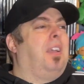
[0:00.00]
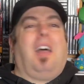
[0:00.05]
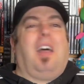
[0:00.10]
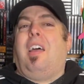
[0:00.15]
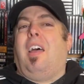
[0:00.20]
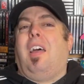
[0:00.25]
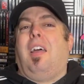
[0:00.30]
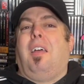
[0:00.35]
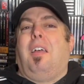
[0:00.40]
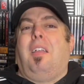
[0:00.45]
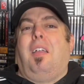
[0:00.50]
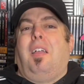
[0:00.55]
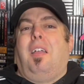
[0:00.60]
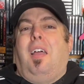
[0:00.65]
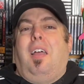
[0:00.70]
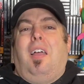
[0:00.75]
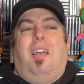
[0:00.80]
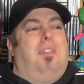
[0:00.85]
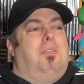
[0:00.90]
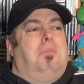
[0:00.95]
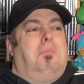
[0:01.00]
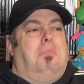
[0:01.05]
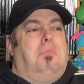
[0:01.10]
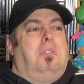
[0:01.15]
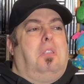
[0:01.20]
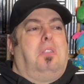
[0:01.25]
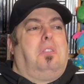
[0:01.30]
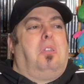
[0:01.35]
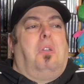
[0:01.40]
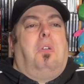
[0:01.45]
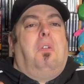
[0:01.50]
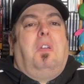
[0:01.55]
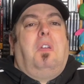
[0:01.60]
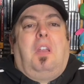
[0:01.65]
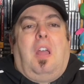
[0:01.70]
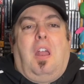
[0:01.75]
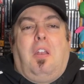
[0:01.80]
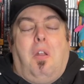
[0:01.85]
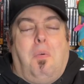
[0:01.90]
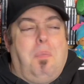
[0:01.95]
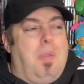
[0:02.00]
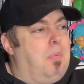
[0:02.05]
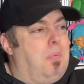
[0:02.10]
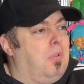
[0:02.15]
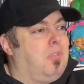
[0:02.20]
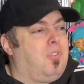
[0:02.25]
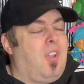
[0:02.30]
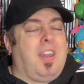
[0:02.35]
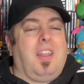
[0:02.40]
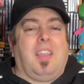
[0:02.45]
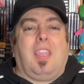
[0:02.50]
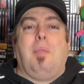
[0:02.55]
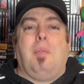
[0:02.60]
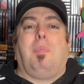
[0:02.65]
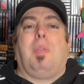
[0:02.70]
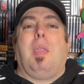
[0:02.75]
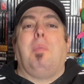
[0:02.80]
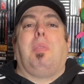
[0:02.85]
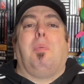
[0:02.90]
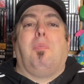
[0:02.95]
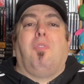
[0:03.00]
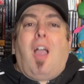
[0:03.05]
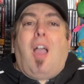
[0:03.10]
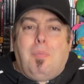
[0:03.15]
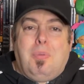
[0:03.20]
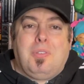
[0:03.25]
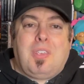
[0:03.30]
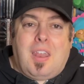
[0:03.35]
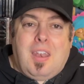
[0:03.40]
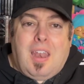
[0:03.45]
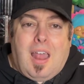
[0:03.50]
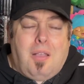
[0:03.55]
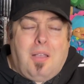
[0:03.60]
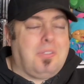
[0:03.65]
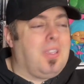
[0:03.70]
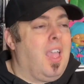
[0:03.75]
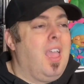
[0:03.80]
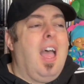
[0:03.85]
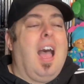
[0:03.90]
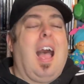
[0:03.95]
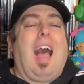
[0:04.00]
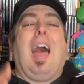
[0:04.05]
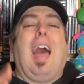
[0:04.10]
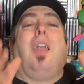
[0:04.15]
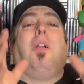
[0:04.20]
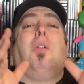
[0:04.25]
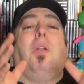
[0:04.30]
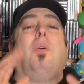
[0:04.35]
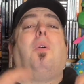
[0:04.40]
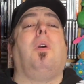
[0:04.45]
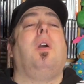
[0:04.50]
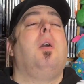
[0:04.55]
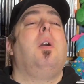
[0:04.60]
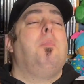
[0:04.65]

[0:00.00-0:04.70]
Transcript: I, I, I deterrent. I don't know. Maybe we're trying to keep keep the robbers out of the house. I don't know.